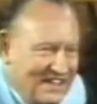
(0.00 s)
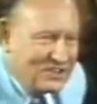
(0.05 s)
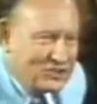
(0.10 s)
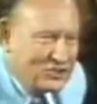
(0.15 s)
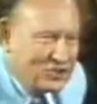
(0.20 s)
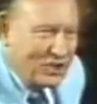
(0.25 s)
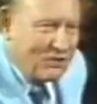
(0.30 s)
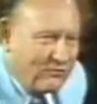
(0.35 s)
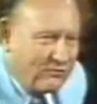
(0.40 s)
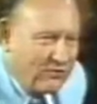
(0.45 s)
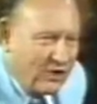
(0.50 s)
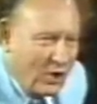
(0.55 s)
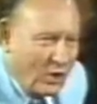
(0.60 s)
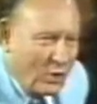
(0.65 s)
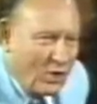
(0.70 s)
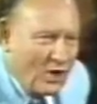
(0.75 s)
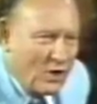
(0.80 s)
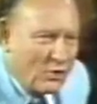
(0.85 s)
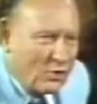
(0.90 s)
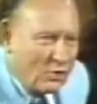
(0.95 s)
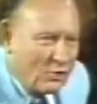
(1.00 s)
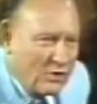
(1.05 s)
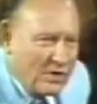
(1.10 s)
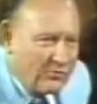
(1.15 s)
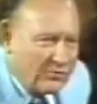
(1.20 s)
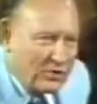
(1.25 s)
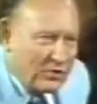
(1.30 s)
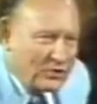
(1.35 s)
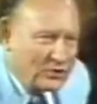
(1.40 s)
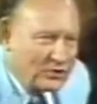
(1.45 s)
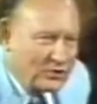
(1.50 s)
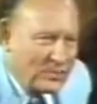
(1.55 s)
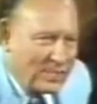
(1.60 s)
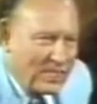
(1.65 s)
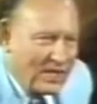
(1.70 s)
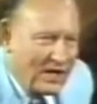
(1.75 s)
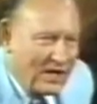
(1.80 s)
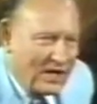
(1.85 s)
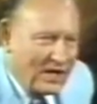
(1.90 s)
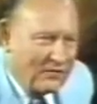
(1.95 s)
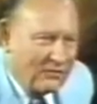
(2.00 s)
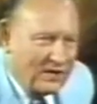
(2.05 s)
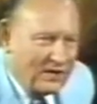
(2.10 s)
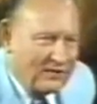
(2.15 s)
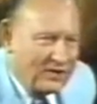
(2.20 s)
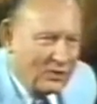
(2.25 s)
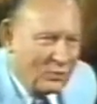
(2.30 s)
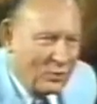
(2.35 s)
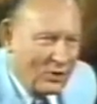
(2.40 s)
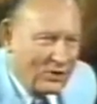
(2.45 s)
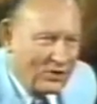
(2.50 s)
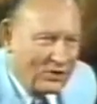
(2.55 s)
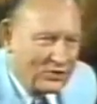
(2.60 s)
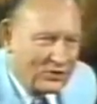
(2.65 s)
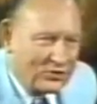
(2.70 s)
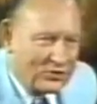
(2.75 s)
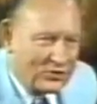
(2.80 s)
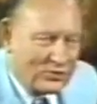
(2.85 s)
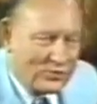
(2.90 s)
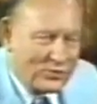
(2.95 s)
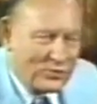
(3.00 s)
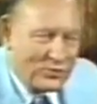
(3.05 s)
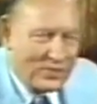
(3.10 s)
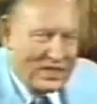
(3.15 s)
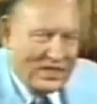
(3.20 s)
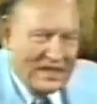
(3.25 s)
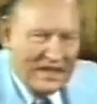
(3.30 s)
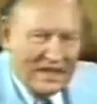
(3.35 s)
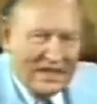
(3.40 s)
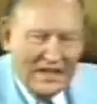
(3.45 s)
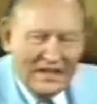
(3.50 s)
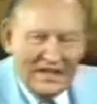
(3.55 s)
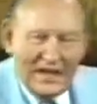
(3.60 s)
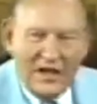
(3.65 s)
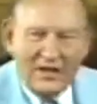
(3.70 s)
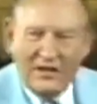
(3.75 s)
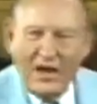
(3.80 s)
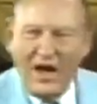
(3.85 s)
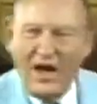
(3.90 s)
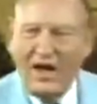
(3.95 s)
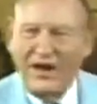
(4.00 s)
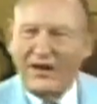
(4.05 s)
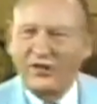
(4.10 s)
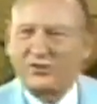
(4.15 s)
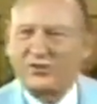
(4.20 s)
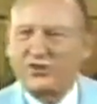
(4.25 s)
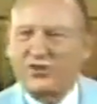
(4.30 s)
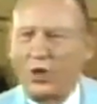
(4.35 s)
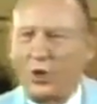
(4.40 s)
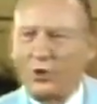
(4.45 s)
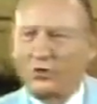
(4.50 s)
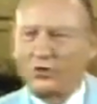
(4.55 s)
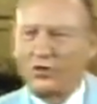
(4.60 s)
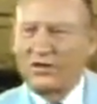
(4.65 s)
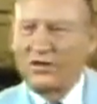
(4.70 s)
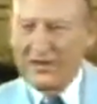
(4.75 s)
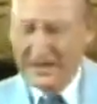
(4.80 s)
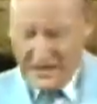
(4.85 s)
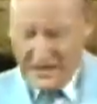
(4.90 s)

shall flow rivers of living waters. Now, God has chosen